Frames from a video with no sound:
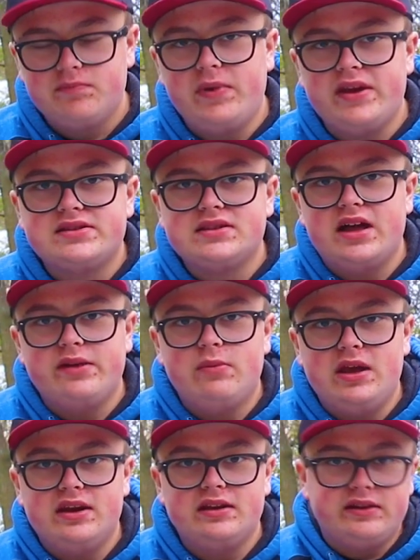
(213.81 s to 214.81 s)
baseline
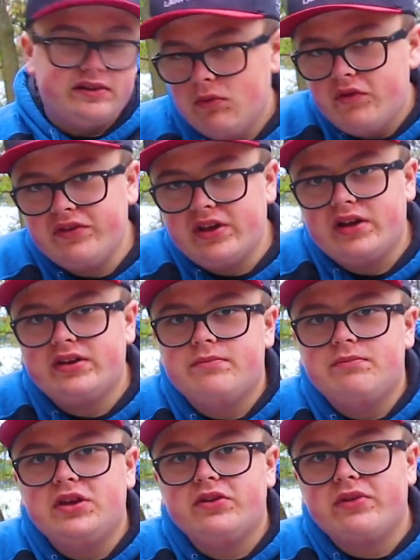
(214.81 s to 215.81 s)
Maiden. Moving on to
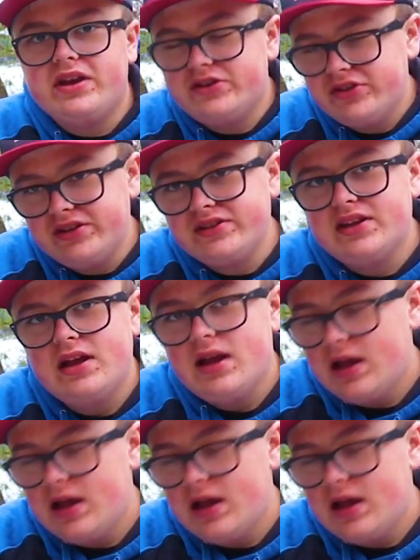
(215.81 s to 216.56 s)
mid-ranges,